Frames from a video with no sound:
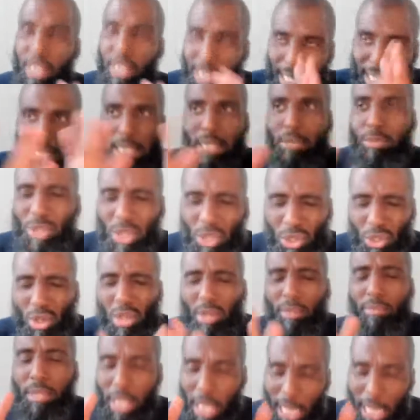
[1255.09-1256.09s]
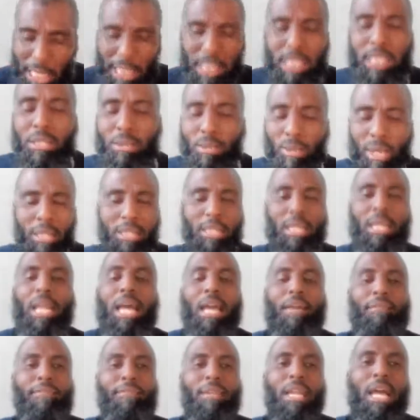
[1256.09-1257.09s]
Tests, we just call them tests throughout the
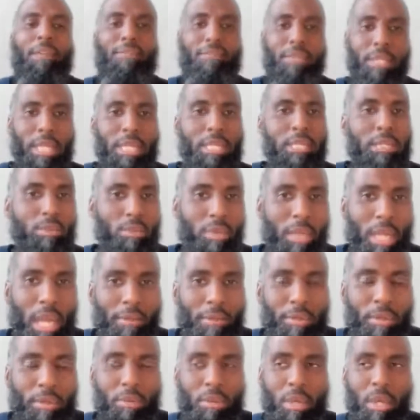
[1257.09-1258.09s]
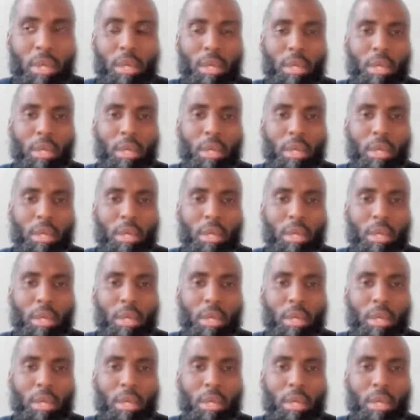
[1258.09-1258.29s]
life tests and what have you.